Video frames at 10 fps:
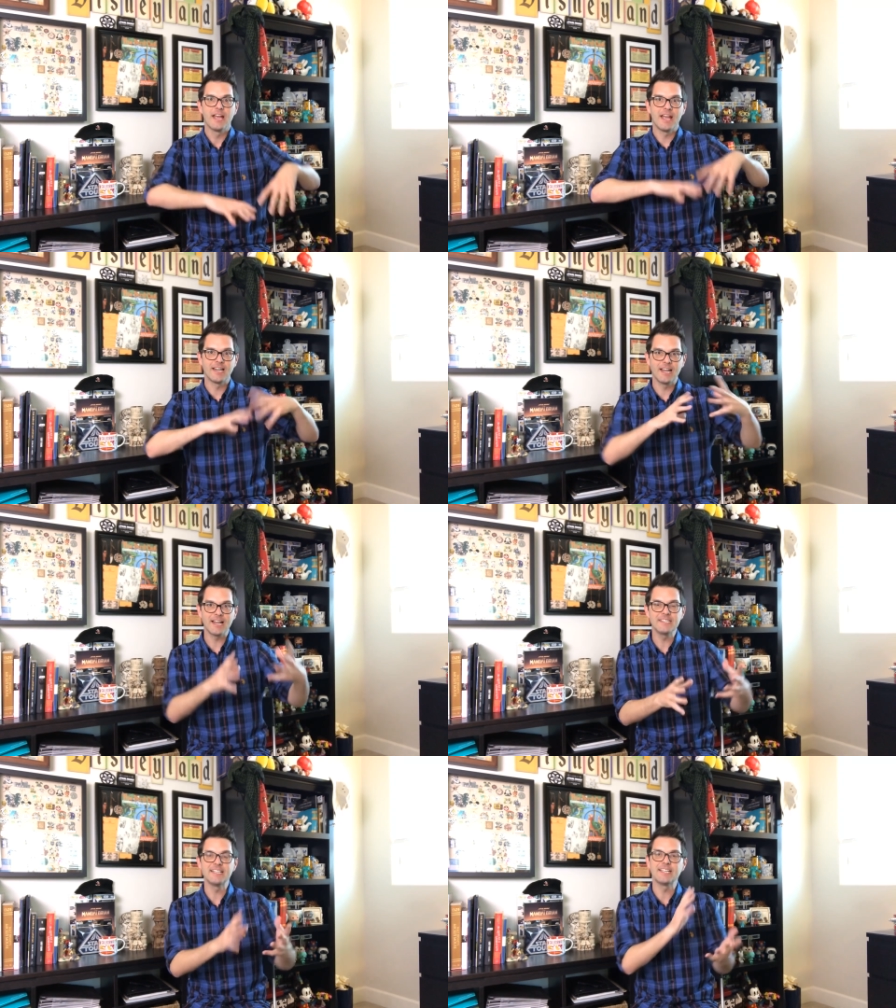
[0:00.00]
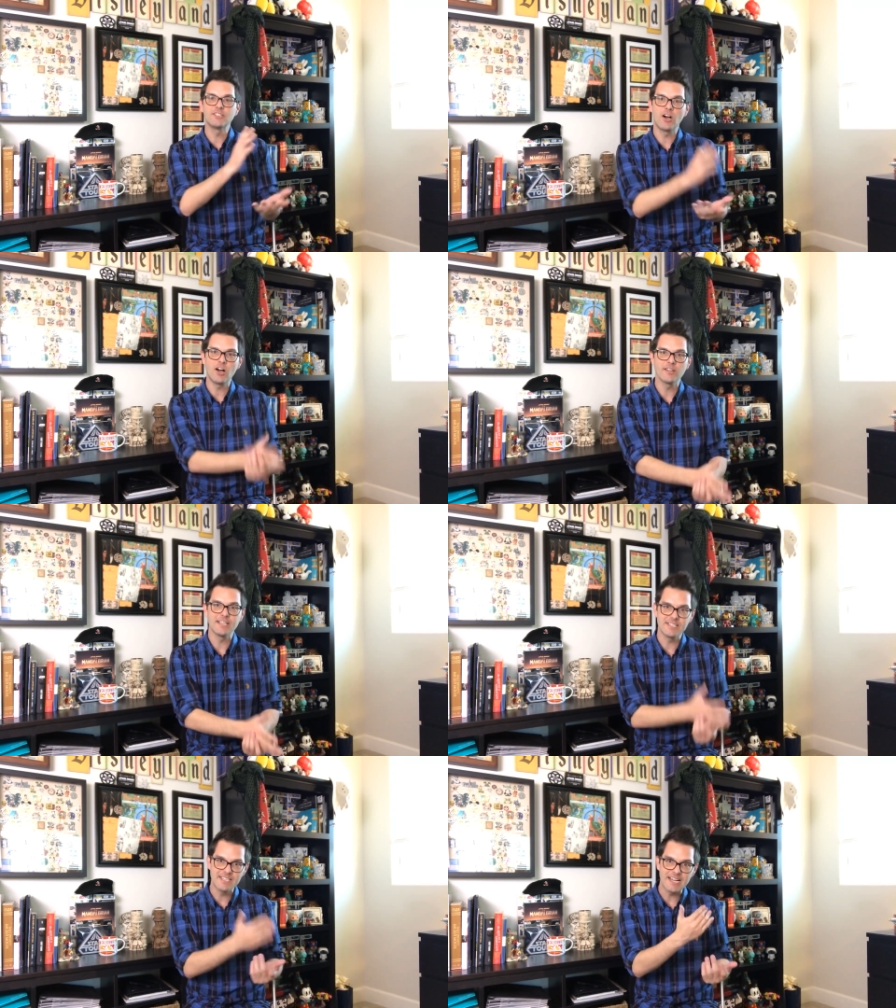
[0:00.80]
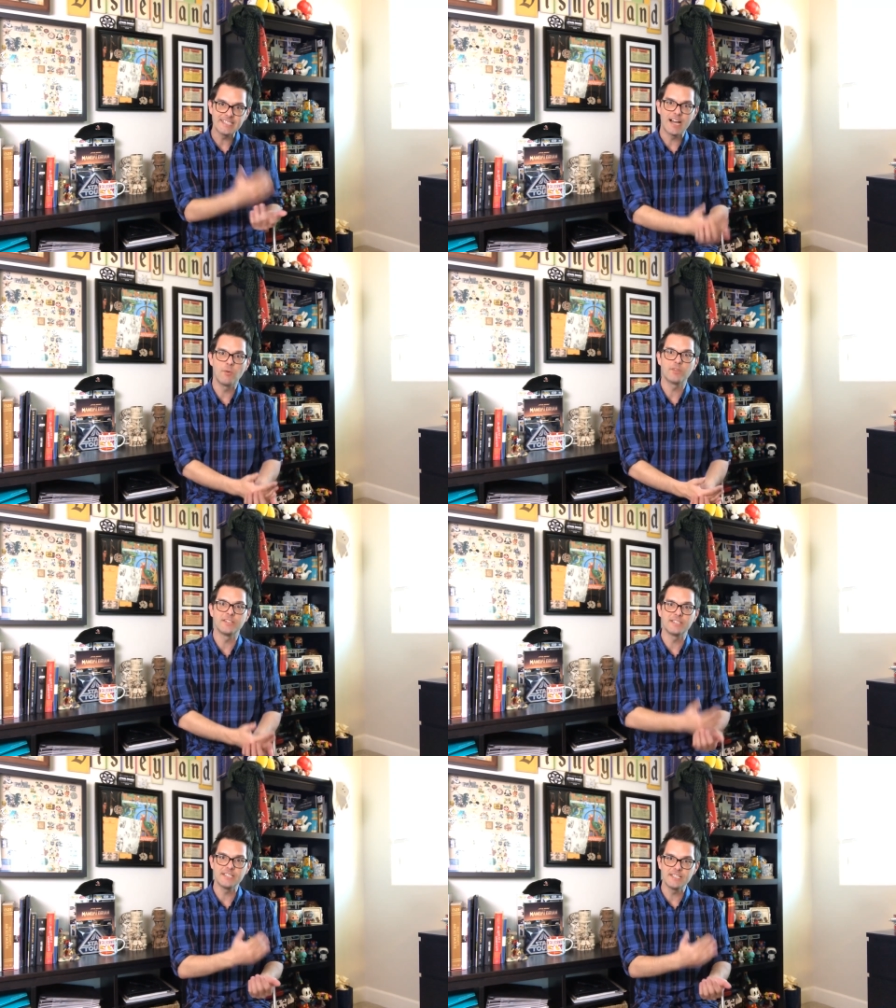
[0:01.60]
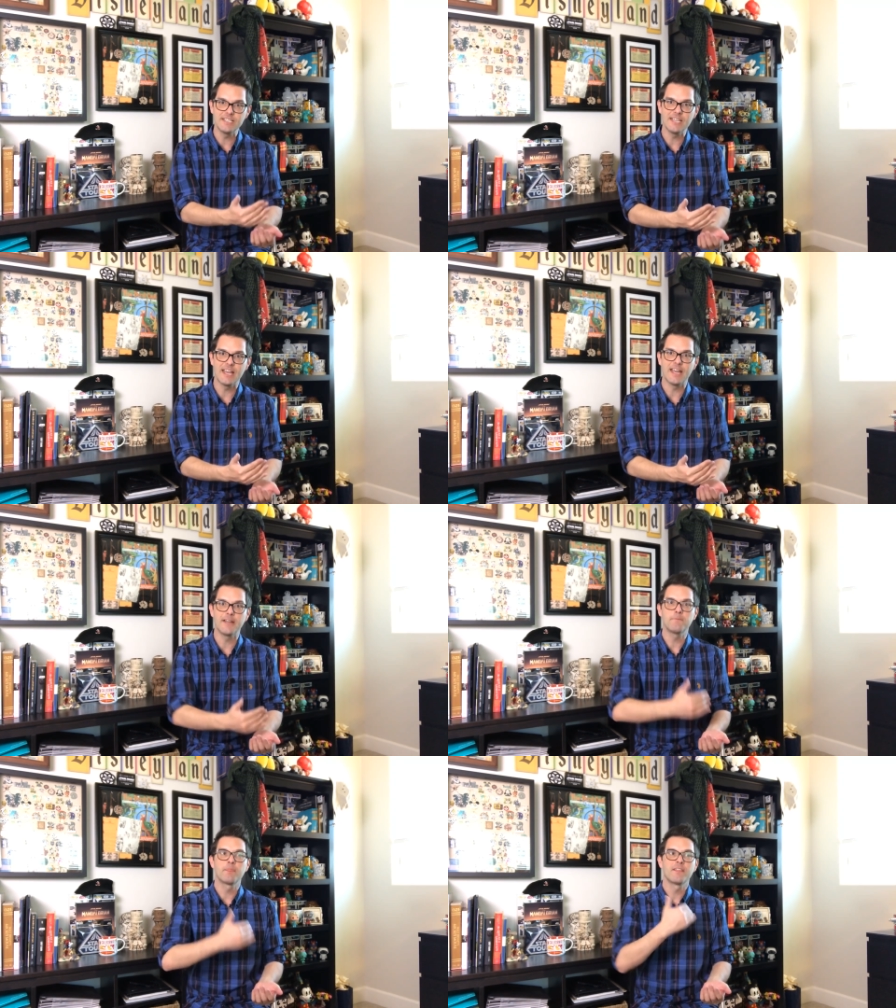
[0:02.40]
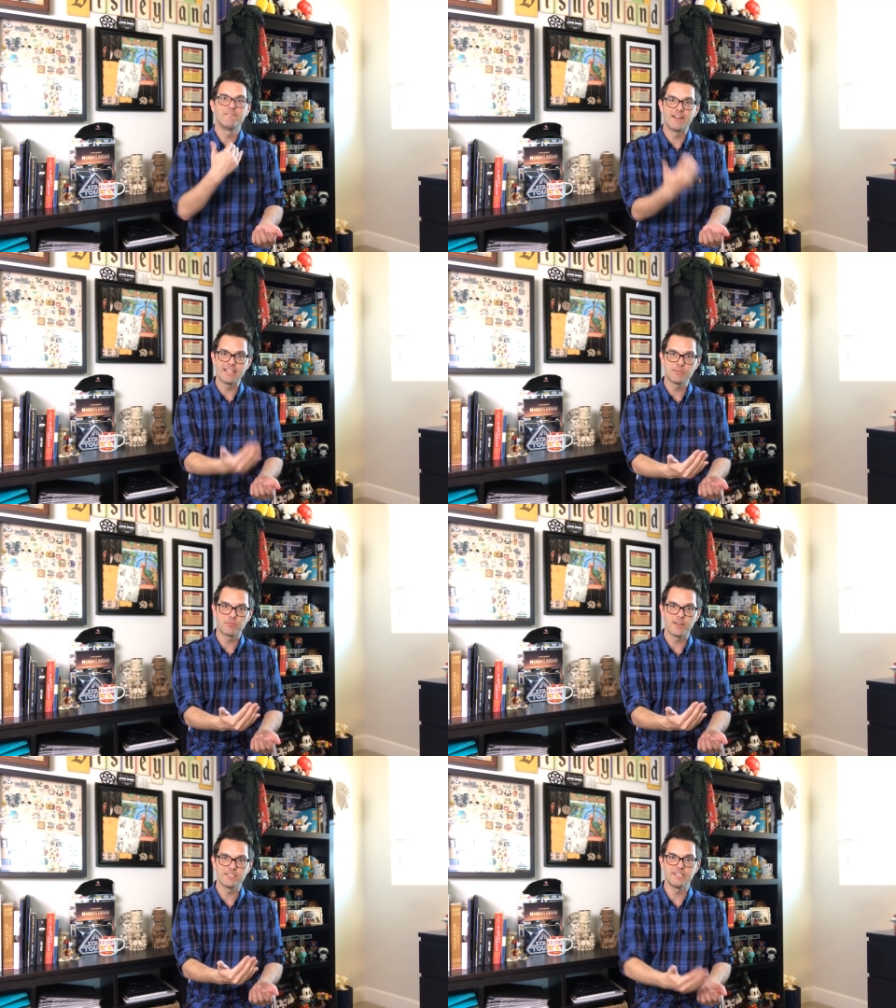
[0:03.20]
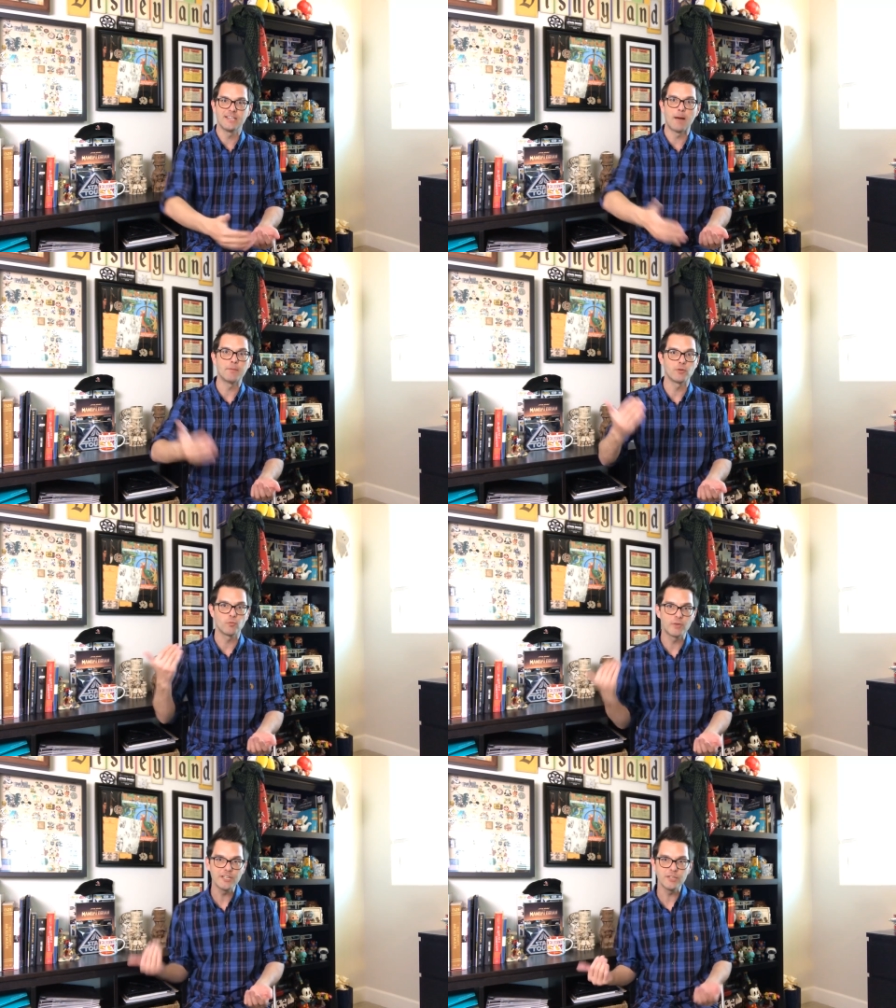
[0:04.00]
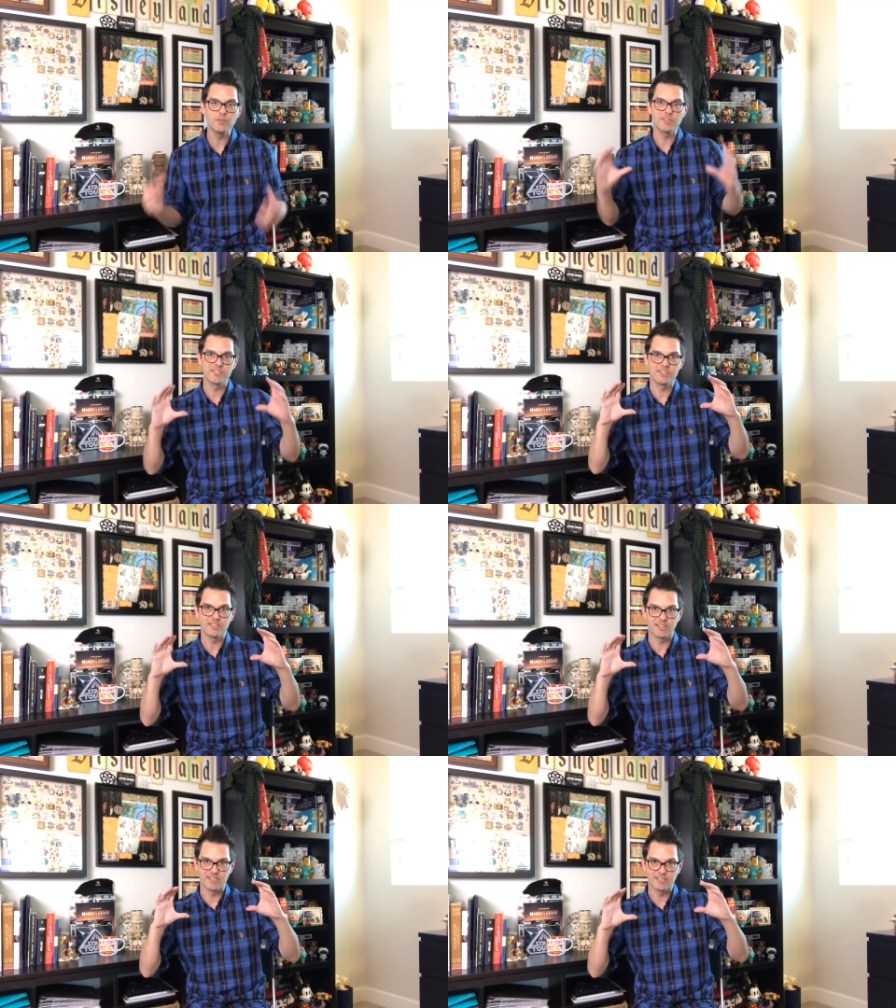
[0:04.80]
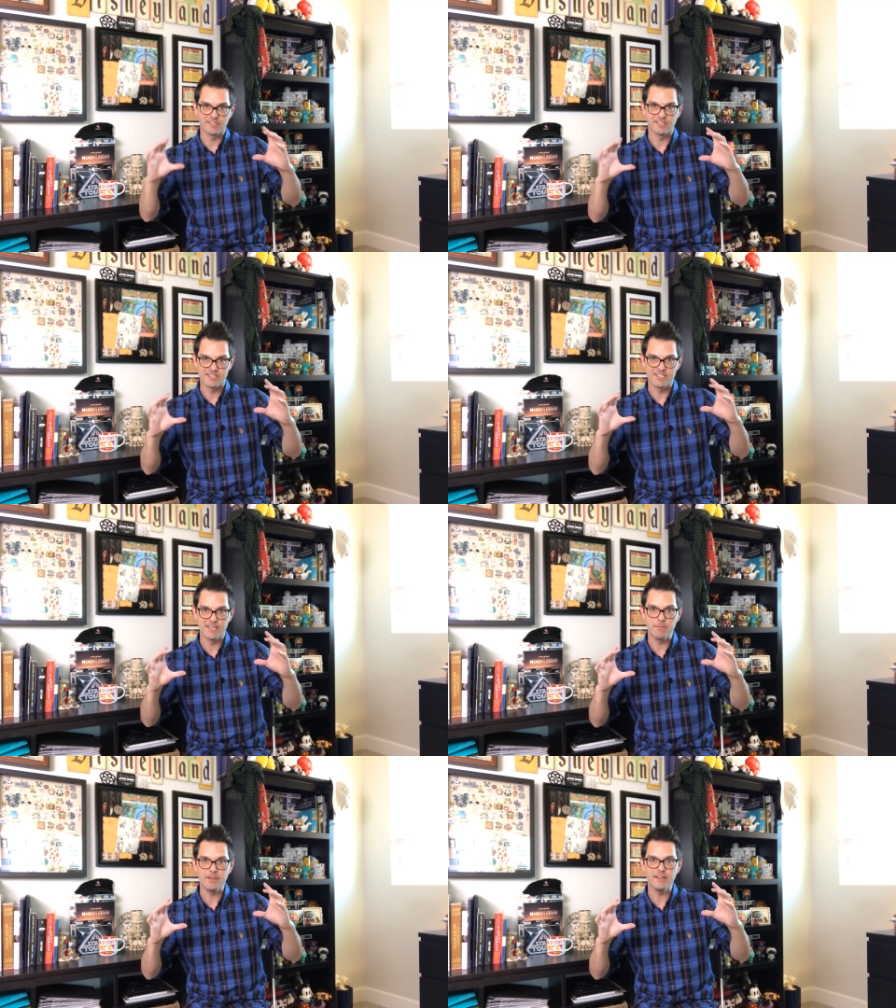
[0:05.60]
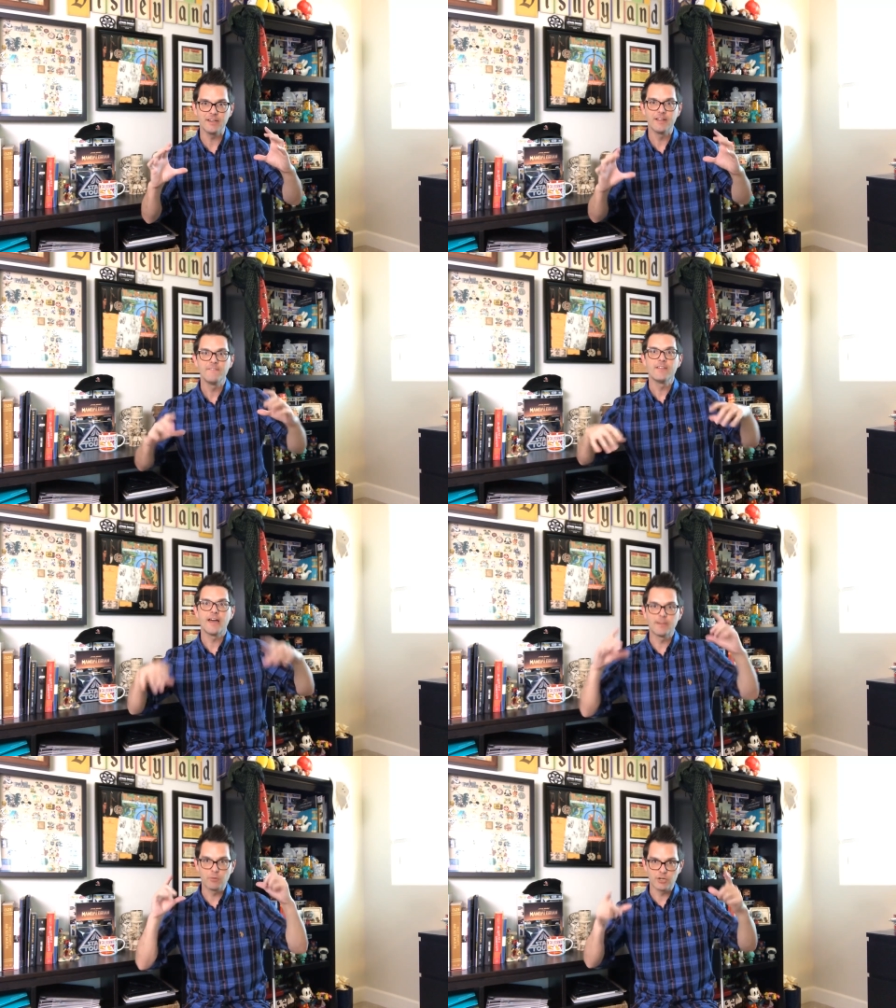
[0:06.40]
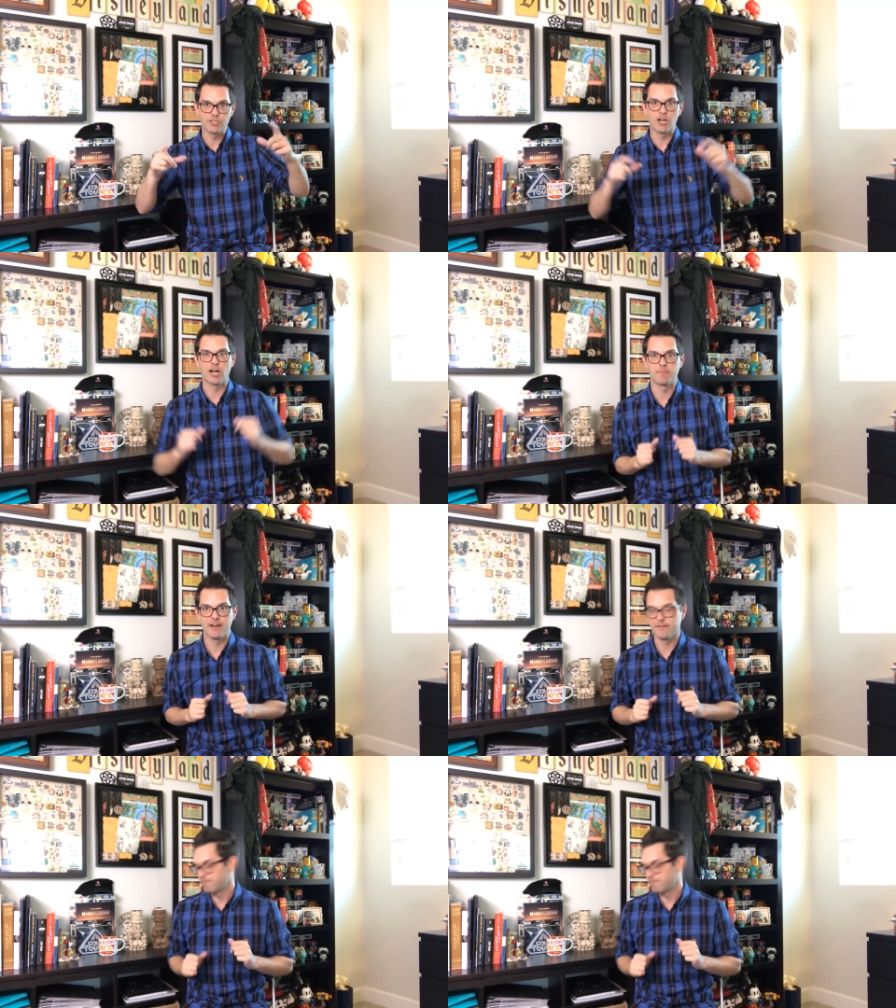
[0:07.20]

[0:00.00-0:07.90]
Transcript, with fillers: And like I said, they talked, they sat down with the DCA vice president. I'm going to read you this the the snippet, and then we're going to talk about it.